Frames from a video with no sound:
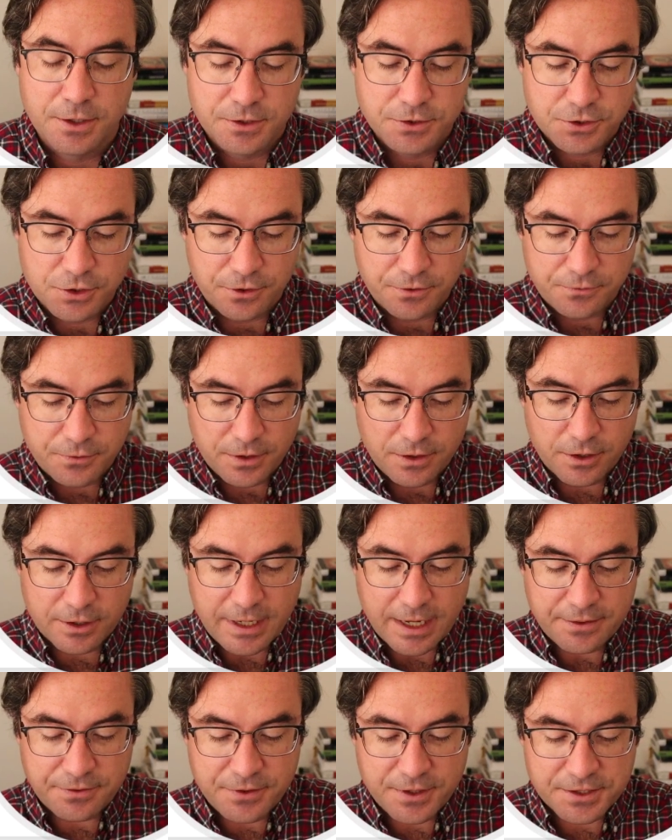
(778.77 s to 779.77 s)
So if we look
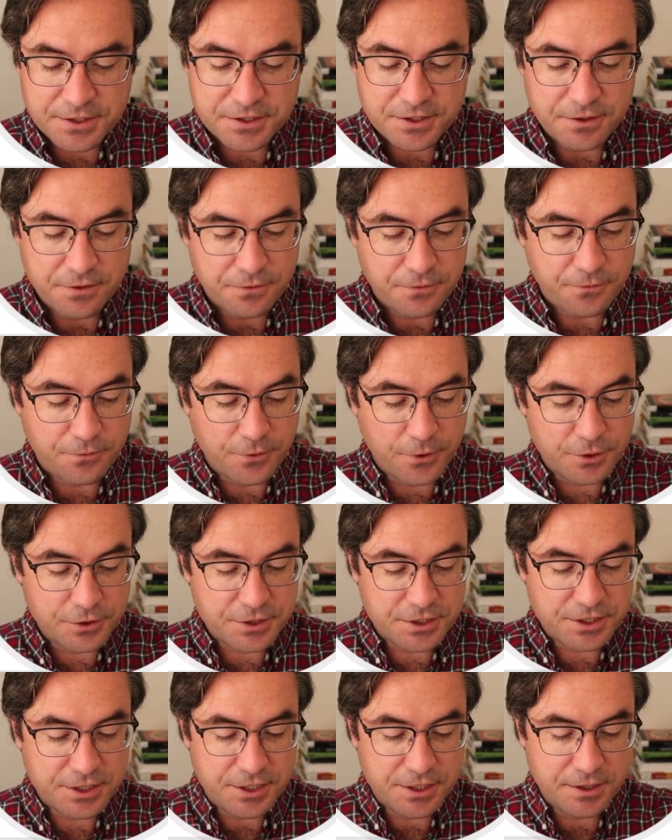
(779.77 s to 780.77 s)
at this
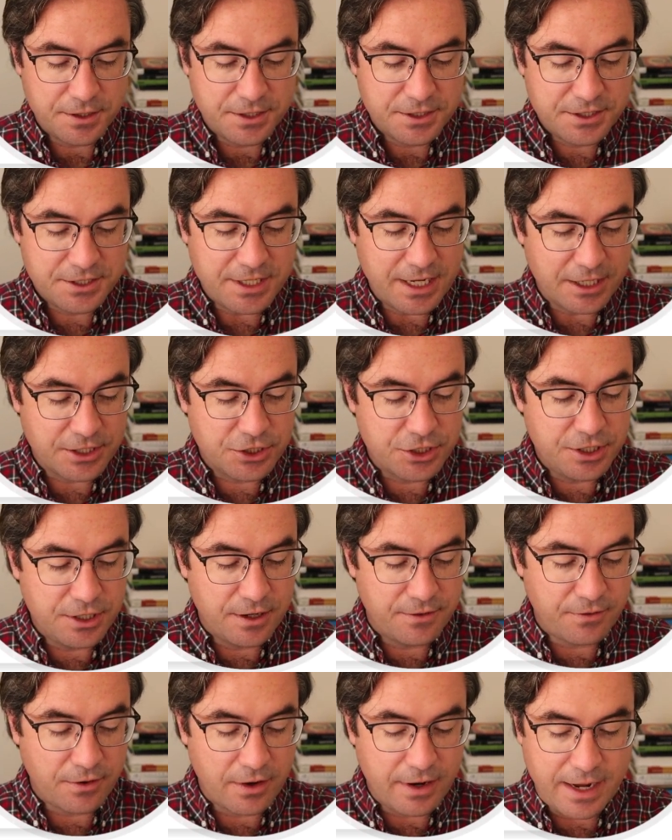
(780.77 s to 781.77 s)
first section
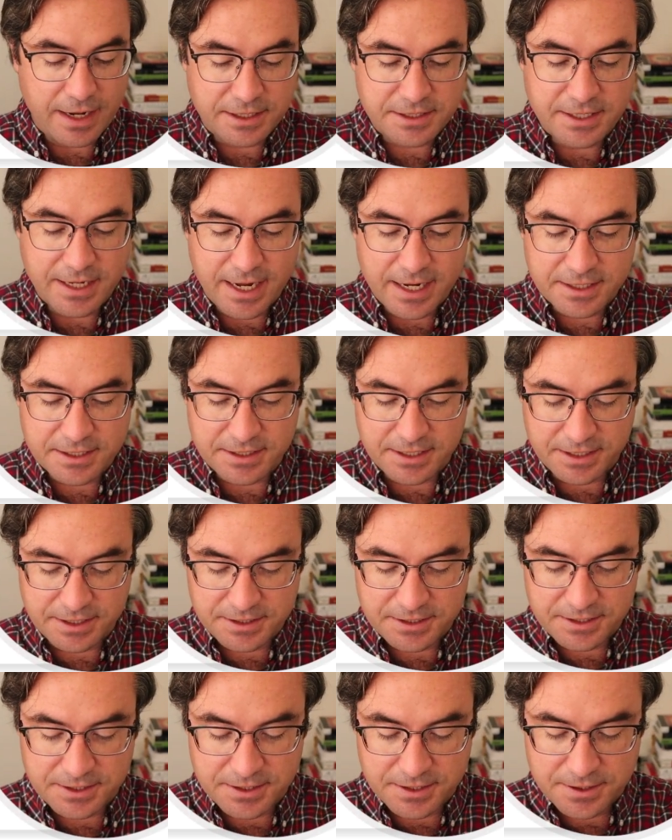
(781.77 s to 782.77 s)
of our
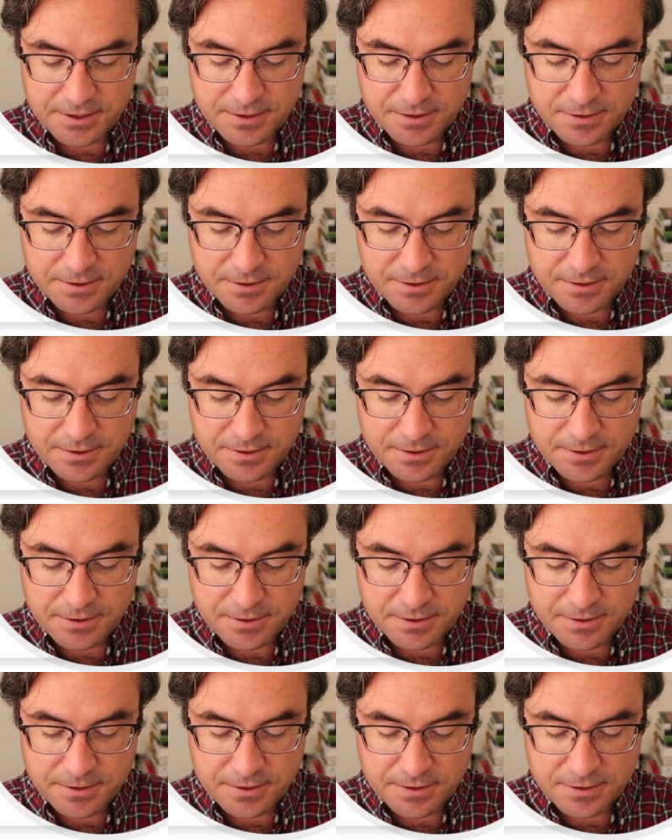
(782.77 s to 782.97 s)
x-axis,